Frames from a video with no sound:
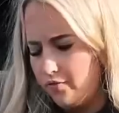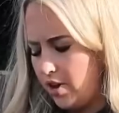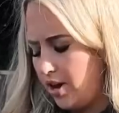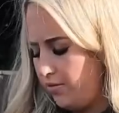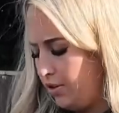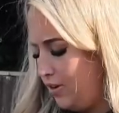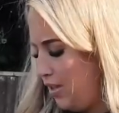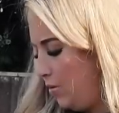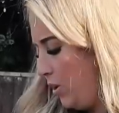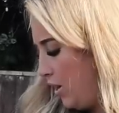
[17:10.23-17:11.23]
Right, I'm going to
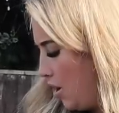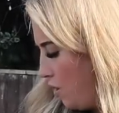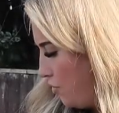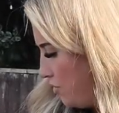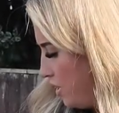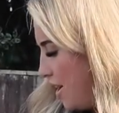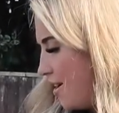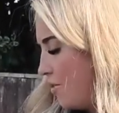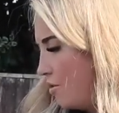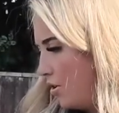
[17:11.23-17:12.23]
take the wing off
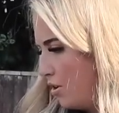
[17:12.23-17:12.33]
now,